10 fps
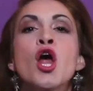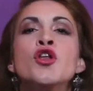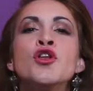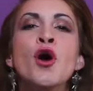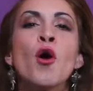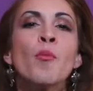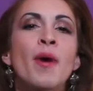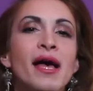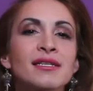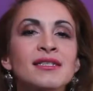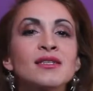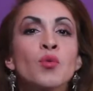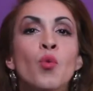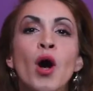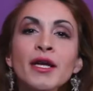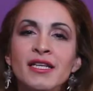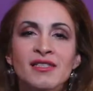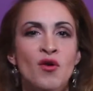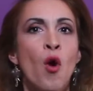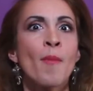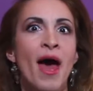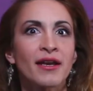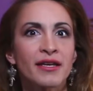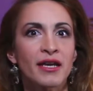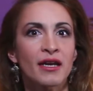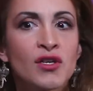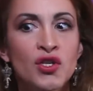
know best what is romantic.